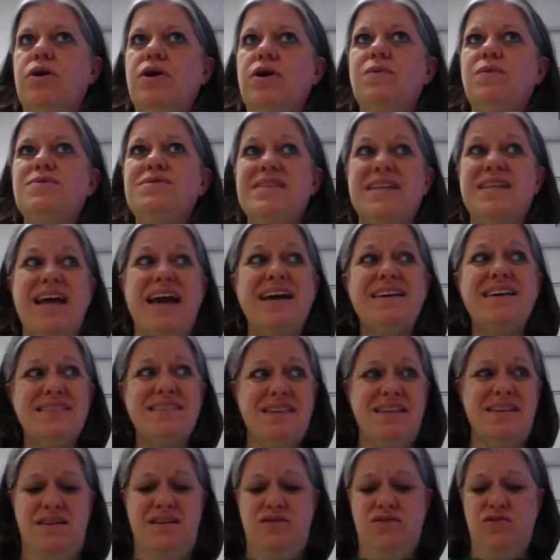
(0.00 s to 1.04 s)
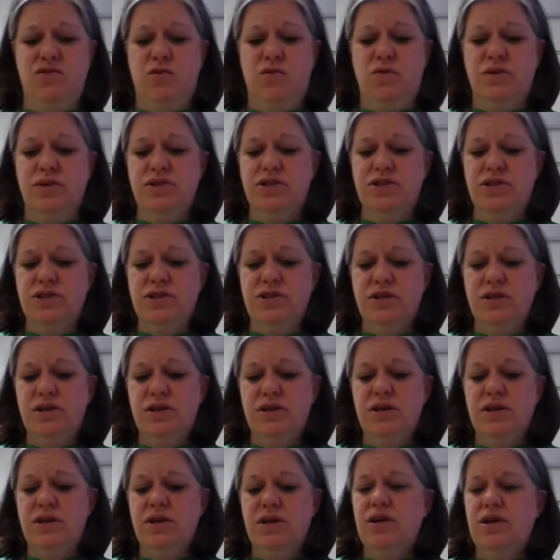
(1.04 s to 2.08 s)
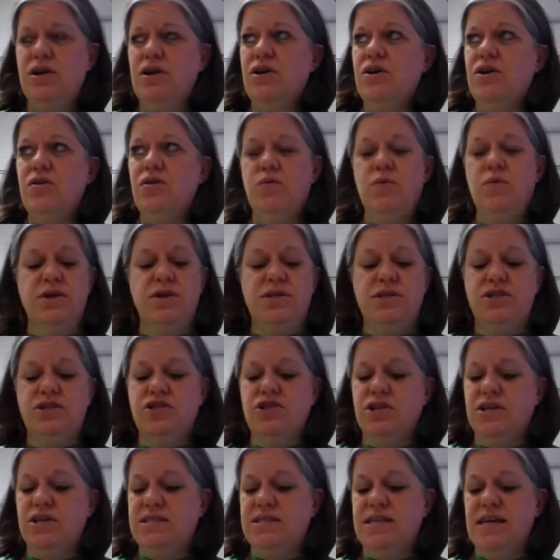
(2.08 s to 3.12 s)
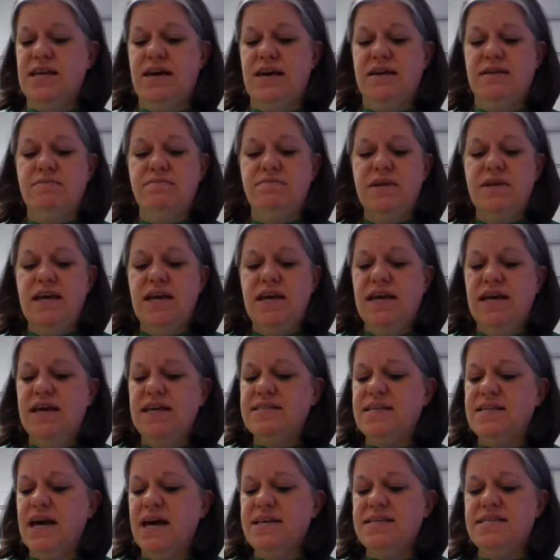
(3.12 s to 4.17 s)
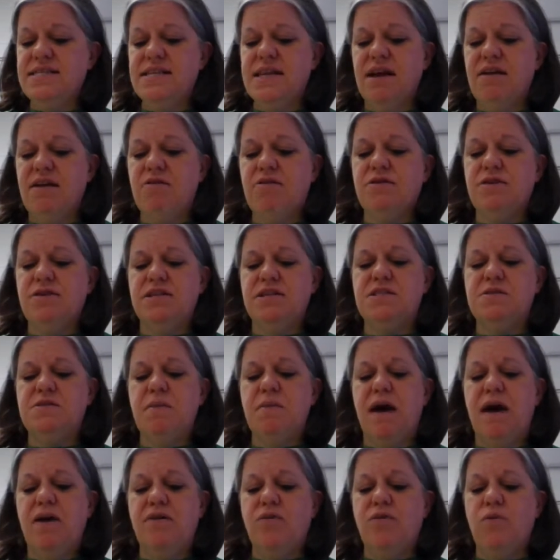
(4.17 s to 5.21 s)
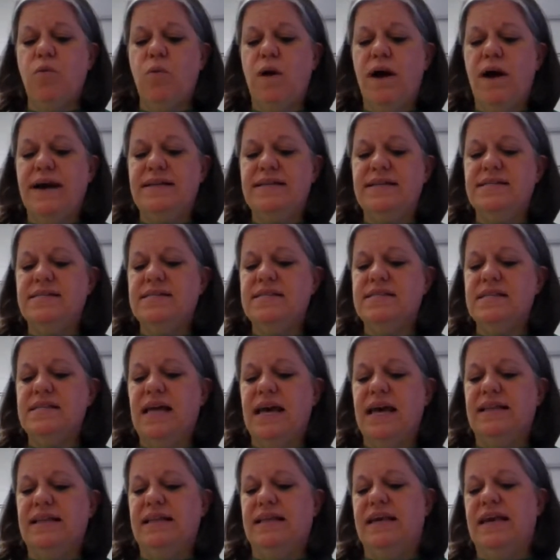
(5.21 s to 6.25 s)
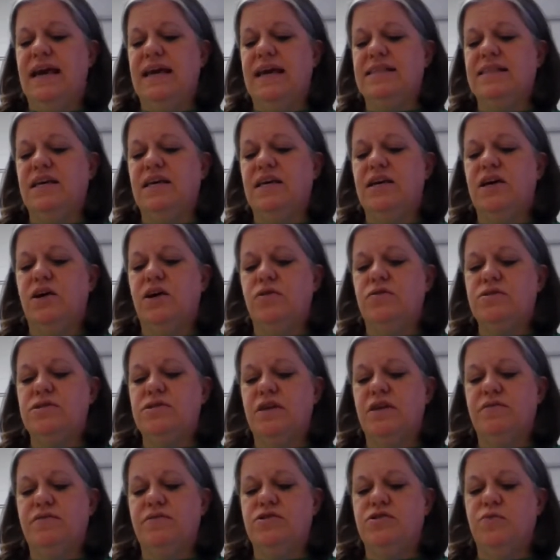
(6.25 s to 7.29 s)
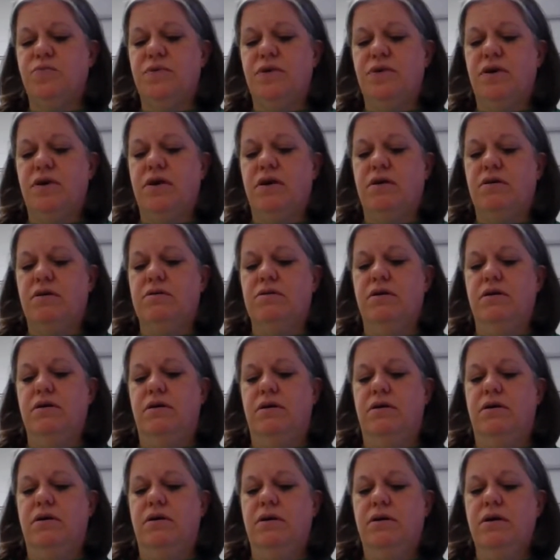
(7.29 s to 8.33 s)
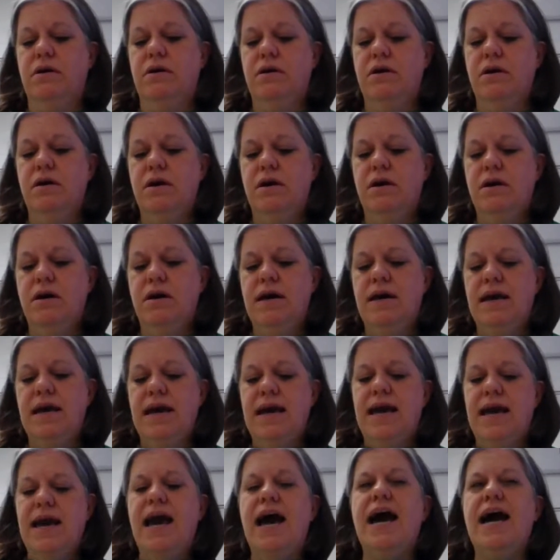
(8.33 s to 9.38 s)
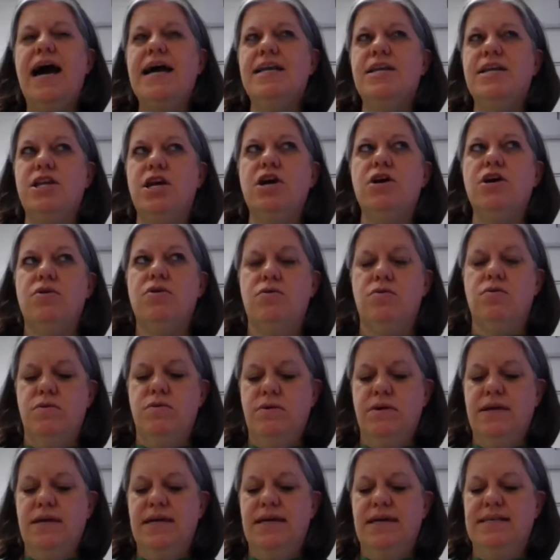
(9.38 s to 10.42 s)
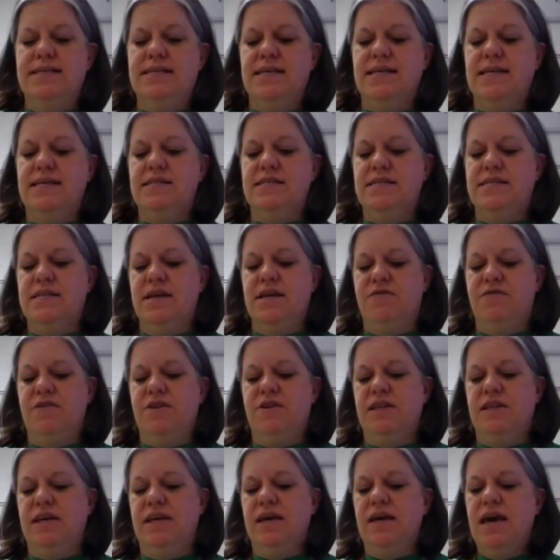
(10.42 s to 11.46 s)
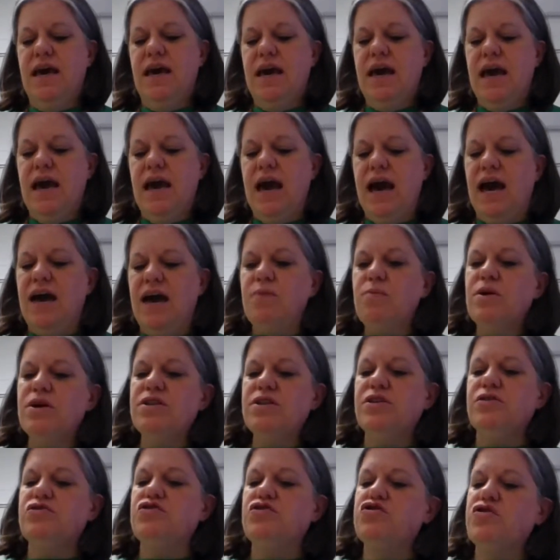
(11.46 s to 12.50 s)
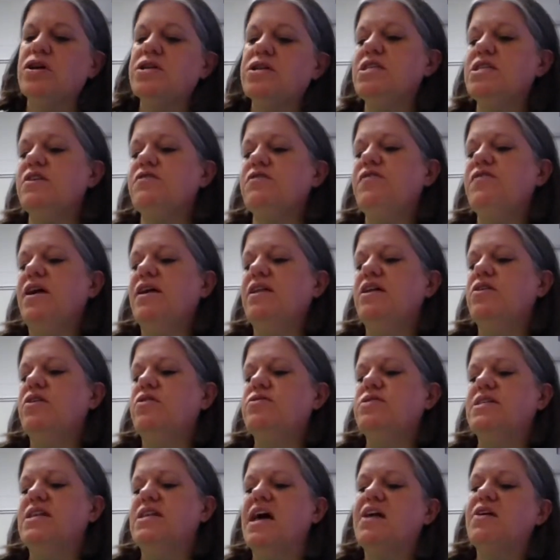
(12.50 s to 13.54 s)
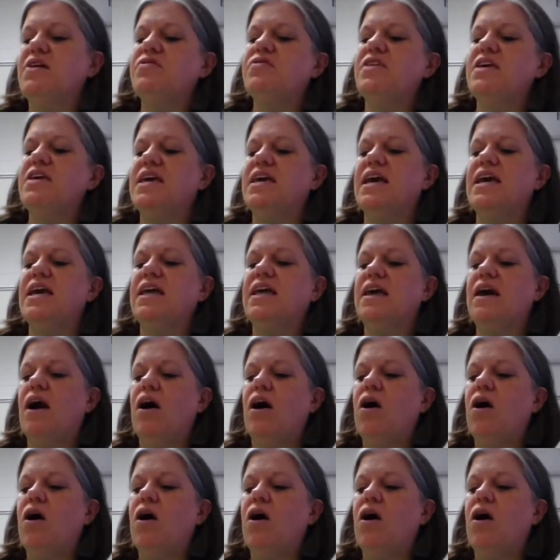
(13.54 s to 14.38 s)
It was an accident, George. Wilson shook his head. His eyes narrowed and his mouth widened slightly at the ghost of a superior, huh? I know, he said definitely. I'm one of those trusting fellows and I don't think any